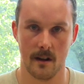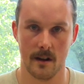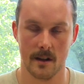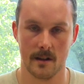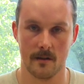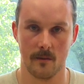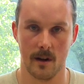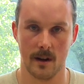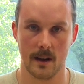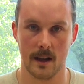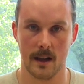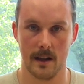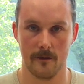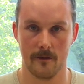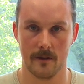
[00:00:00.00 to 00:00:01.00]
item I
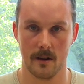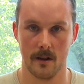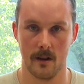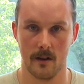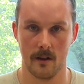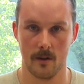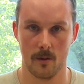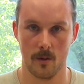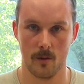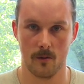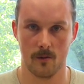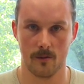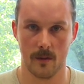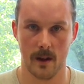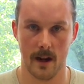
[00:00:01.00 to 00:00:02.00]
can lift on the boom?